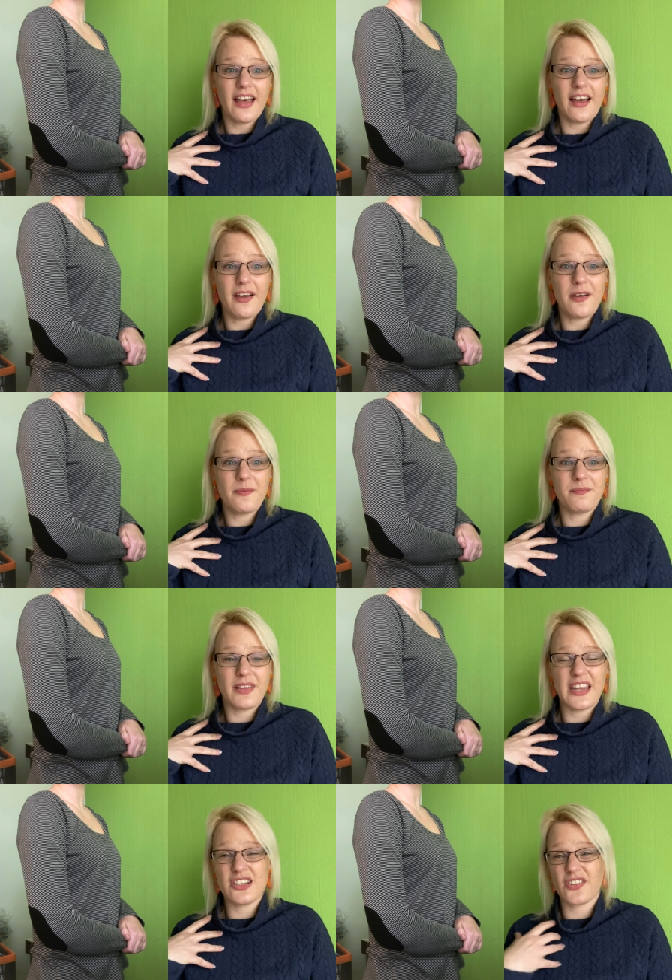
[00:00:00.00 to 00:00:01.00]
Um,
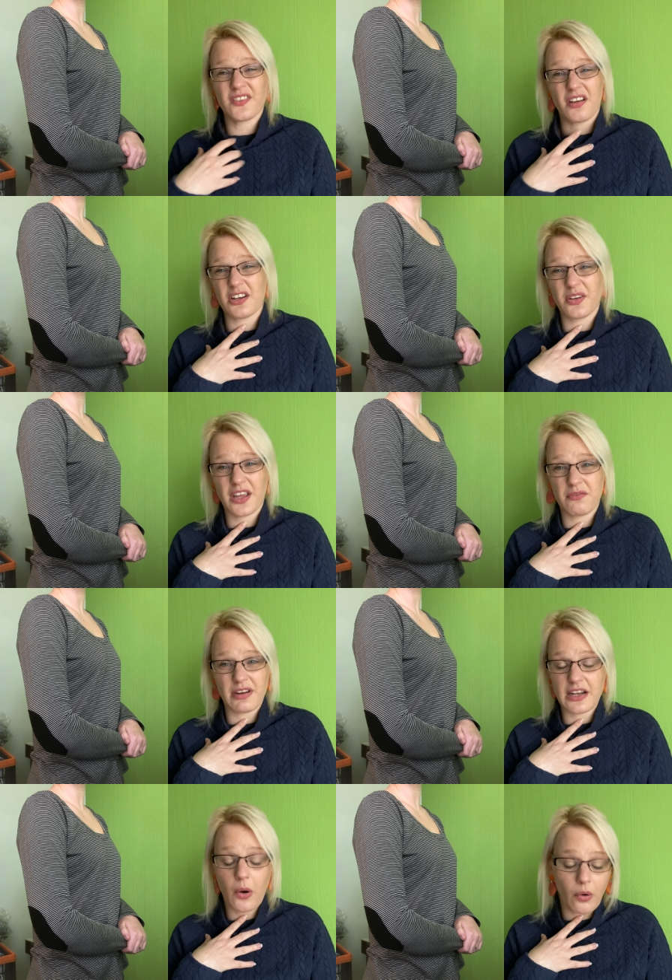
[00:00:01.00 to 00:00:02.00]
it just started looking
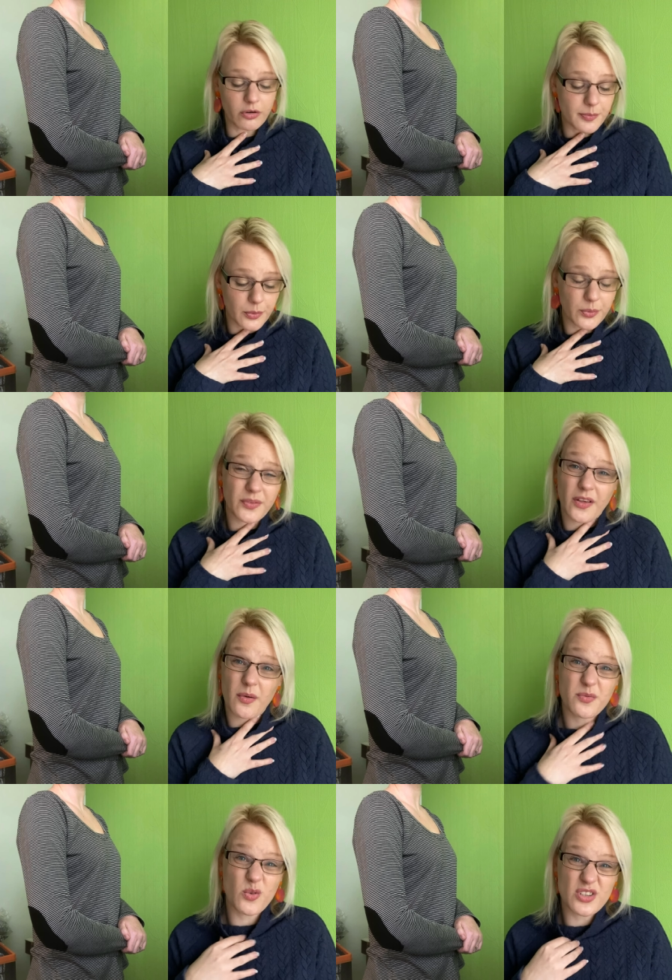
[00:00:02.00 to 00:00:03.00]
really horrible. So
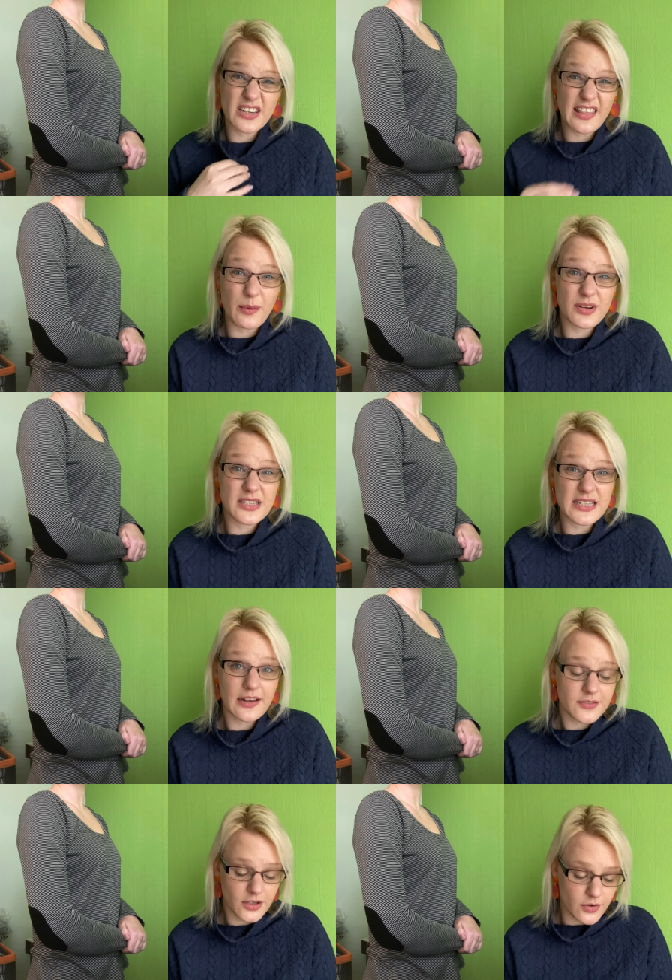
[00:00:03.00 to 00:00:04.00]
unfortunately that one did
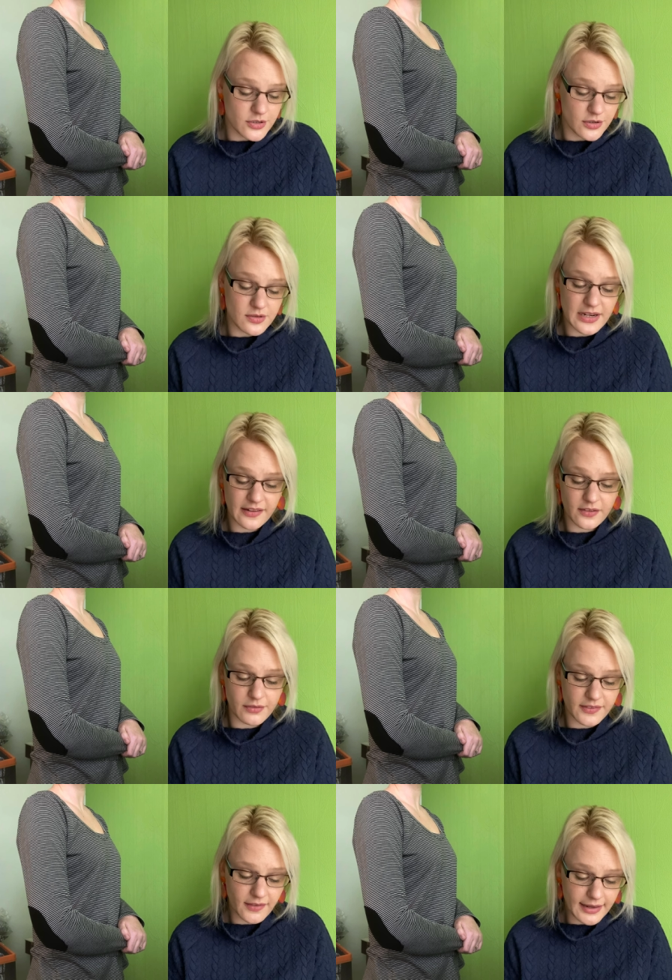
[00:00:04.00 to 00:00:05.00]
have to go to textile
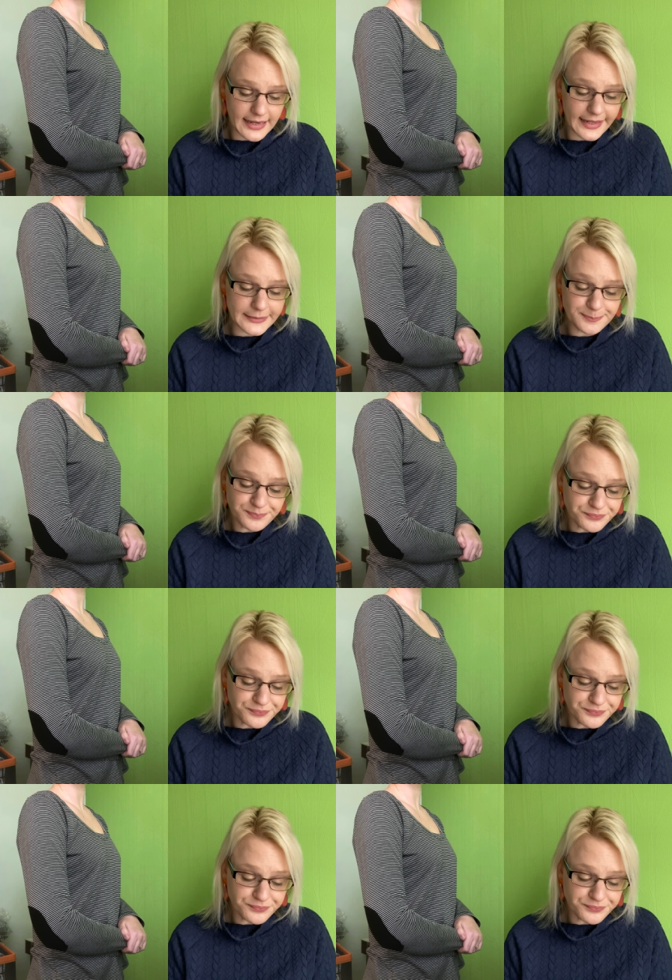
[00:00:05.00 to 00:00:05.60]
recycling.